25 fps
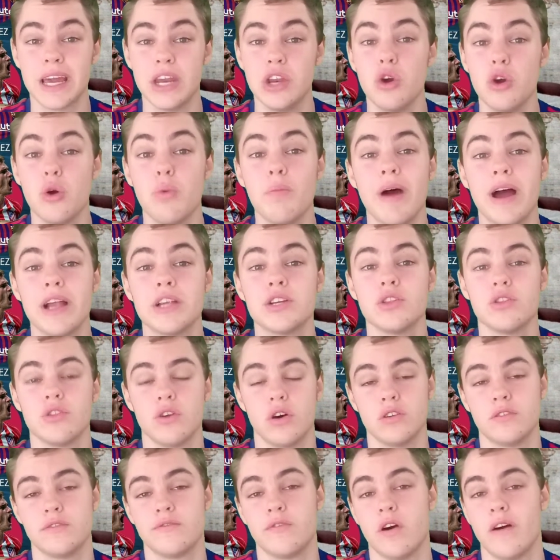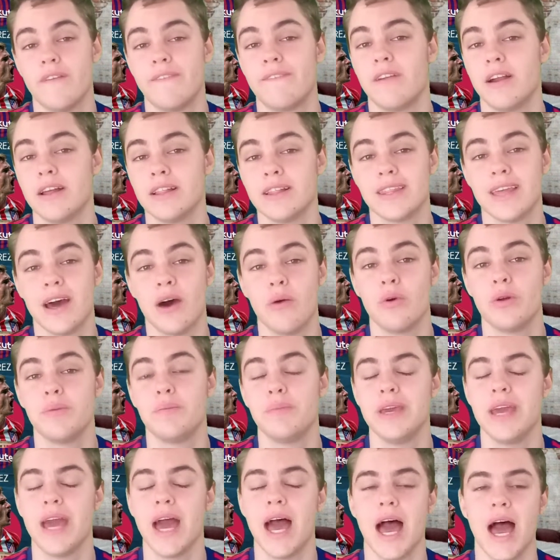Can you imagine those four up front? That
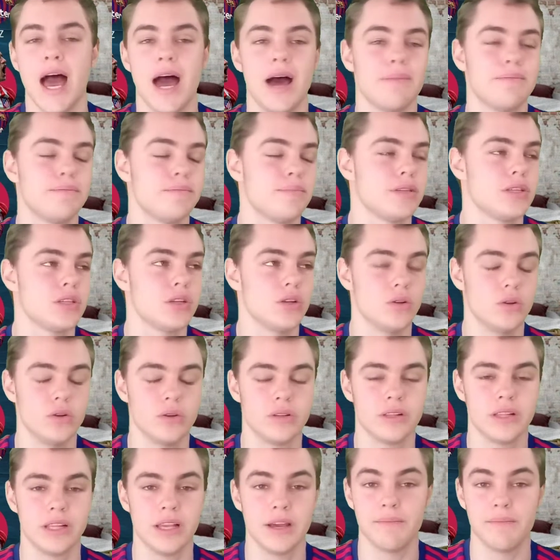would be absolutely